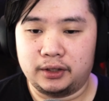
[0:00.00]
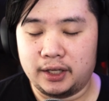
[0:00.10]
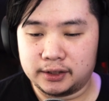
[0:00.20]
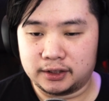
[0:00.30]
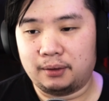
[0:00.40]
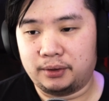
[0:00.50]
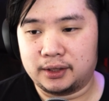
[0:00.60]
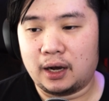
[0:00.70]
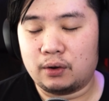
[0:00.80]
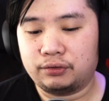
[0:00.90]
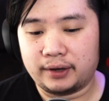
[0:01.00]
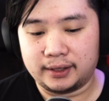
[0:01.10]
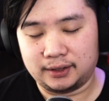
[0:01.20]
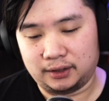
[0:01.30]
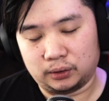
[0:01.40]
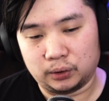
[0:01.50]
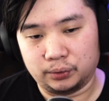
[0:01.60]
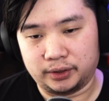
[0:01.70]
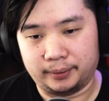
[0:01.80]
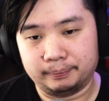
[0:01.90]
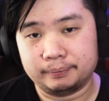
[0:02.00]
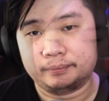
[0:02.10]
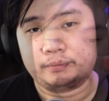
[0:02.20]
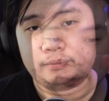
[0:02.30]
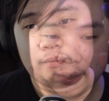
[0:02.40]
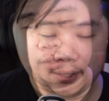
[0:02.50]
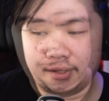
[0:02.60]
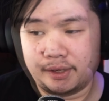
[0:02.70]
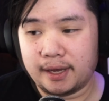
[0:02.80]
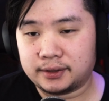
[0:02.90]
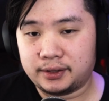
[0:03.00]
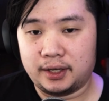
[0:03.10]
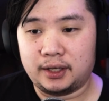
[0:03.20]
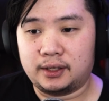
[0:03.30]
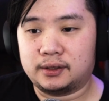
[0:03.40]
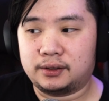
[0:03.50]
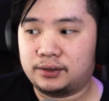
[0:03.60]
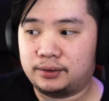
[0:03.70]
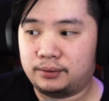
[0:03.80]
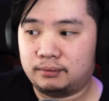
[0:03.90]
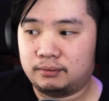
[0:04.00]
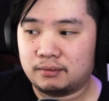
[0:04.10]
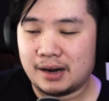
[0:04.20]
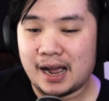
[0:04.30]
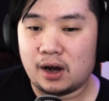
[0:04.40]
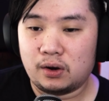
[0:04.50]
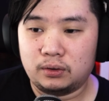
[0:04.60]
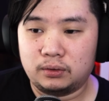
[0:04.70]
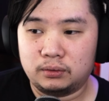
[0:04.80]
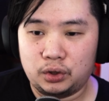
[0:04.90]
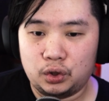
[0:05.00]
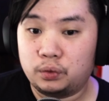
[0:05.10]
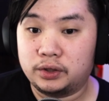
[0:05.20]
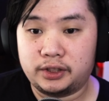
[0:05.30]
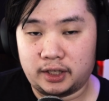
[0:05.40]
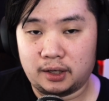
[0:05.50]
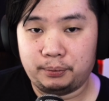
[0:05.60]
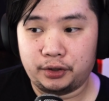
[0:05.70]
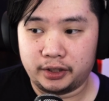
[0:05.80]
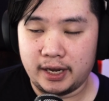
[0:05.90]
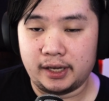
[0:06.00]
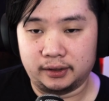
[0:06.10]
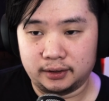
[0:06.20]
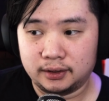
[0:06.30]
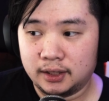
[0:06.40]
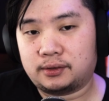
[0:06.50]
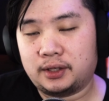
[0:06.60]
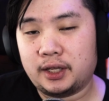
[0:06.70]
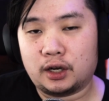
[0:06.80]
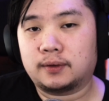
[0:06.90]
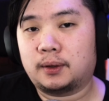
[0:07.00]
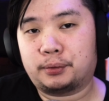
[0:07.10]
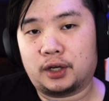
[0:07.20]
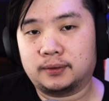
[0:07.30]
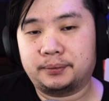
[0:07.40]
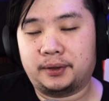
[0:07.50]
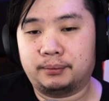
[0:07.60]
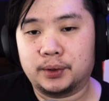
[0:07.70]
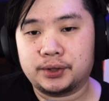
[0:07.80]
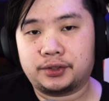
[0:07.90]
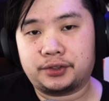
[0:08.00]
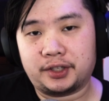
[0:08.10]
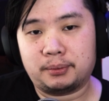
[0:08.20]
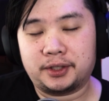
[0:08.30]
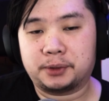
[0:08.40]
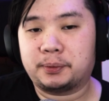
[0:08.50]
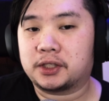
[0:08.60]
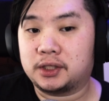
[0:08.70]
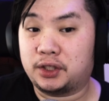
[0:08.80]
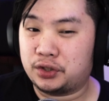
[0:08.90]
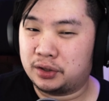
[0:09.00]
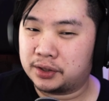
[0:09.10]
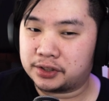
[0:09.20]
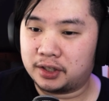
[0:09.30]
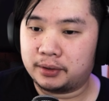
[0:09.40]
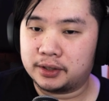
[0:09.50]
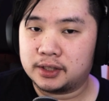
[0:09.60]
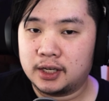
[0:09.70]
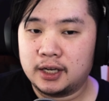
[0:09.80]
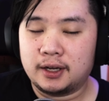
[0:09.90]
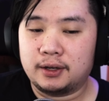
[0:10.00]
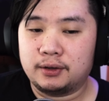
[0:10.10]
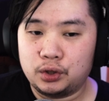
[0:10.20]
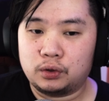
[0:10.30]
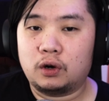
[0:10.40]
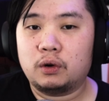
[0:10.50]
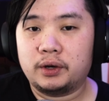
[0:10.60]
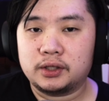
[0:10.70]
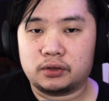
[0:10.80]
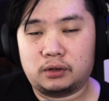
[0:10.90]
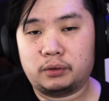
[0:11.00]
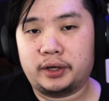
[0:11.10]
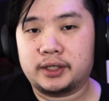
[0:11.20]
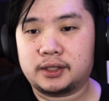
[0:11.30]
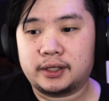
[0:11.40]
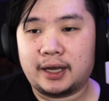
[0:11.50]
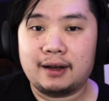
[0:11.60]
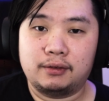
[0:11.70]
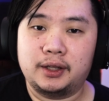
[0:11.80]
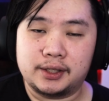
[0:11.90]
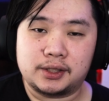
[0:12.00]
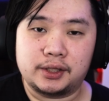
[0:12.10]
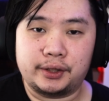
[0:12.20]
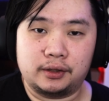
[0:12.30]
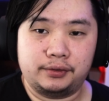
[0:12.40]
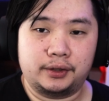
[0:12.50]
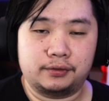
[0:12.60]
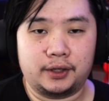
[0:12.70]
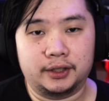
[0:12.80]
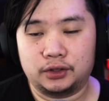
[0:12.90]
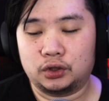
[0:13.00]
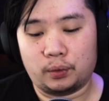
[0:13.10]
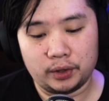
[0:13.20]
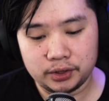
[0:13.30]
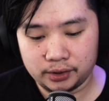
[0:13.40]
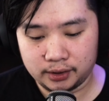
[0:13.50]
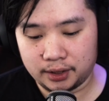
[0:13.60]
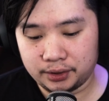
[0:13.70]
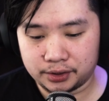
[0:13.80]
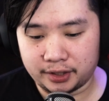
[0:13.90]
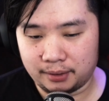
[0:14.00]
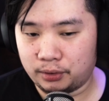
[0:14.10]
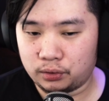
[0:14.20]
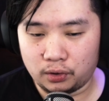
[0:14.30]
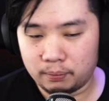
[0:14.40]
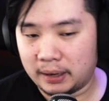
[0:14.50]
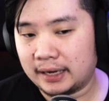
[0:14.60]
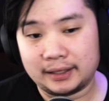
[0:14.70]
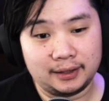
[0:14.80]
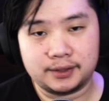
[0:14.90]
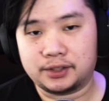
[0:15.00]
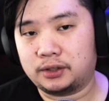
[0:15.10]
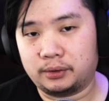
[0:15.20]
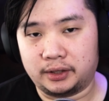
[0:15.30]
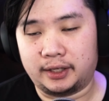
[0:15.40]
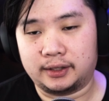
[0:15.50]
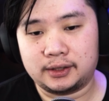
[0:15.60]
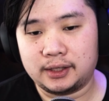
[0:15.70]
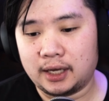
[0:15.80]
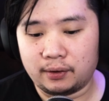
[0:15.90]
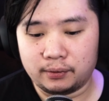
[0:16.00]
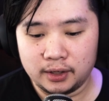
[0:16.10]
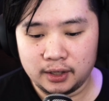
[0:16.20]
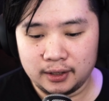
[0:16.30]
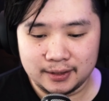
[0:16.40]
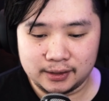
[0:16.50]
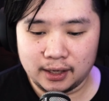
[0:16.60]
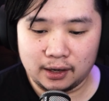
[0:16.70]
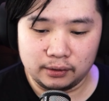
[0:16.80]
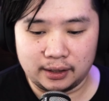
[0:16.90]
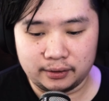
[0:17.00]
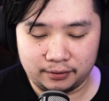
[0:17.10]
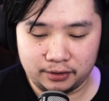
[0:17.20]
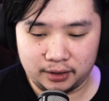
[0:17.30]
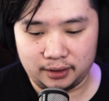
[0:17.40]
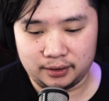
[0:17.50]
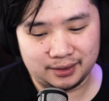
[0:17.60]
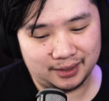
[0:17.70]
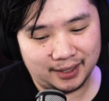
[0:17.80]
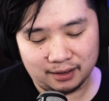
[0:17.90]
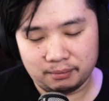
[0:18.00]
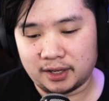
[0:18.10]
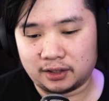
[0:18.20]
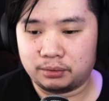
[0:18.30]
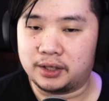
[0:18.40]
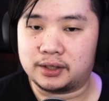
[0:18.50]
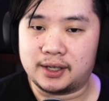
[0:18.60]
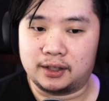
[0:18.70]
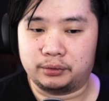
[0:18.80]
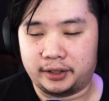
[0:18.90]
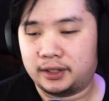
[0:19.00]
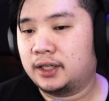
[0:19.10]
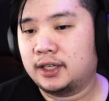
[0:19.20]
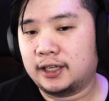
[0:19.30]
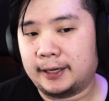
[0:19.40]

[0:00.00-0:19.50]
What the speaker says: Release time is how fast it'll close up. And the next thing is how you would set up your gain. That's really a common problem in most streamers, especially the newer streamers. You always have a listen of your VOD. So once you're done your stream, you go back and listen to it again. See how loud everything is and kind of make tweaks that way.